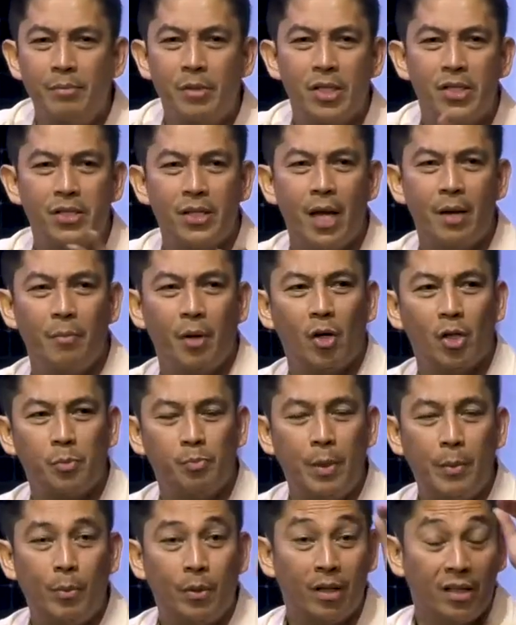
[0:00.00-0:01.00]
I'm just saying
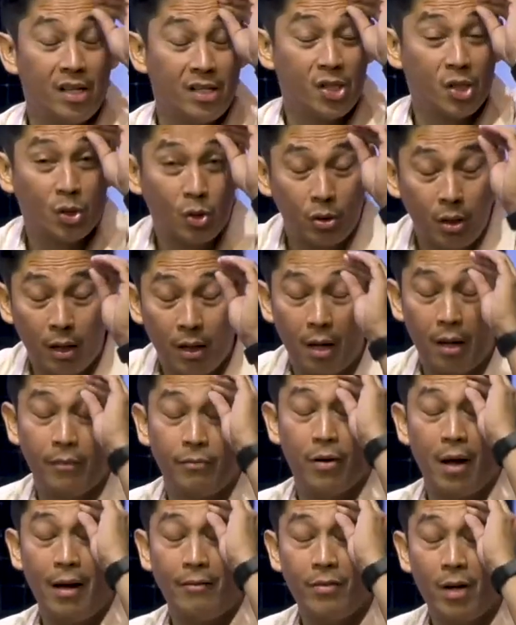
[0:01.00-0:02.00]
because people have
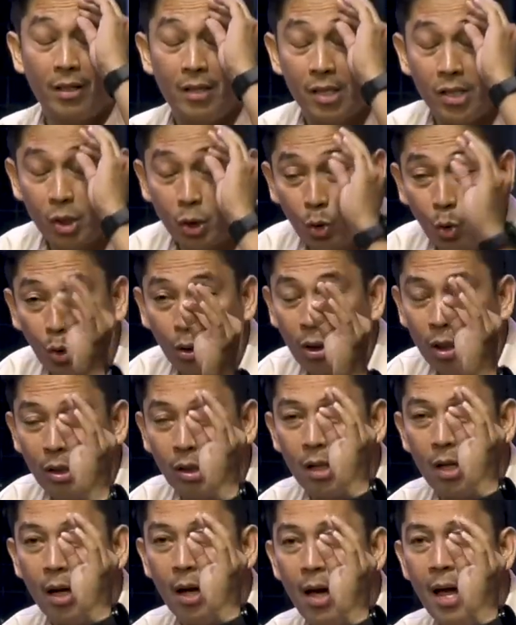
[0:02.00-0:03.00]
a
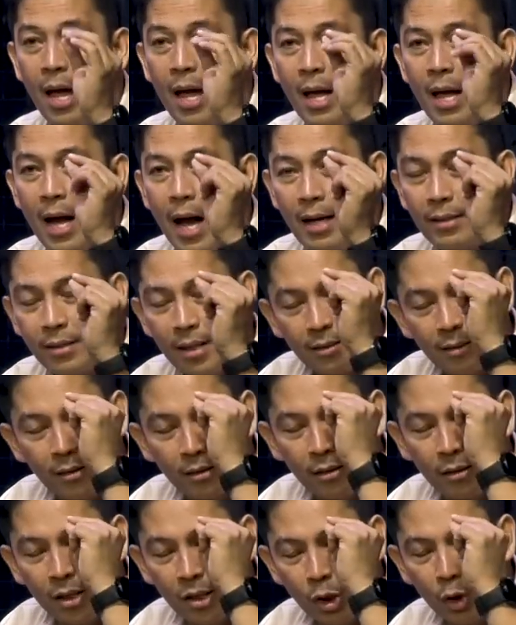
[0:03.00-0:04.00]

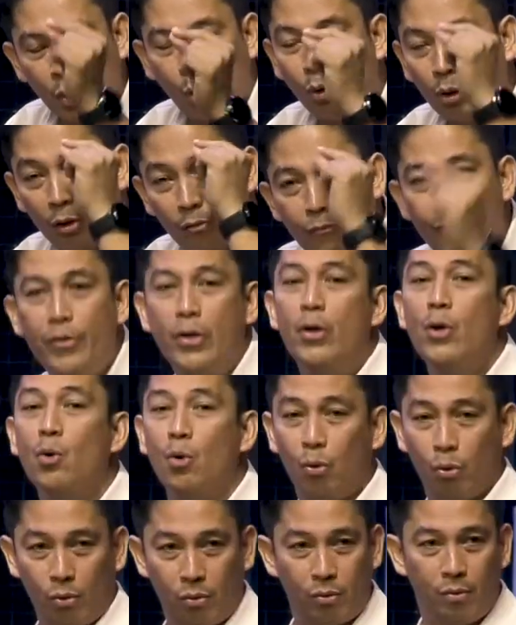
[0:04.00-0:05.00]
distorted
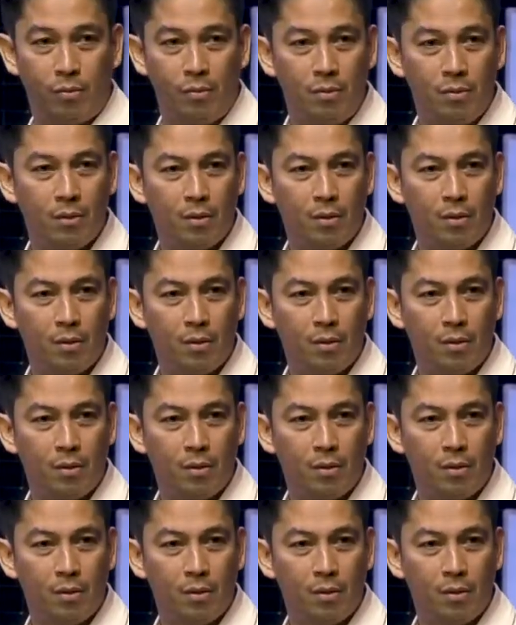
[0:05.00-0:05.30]
view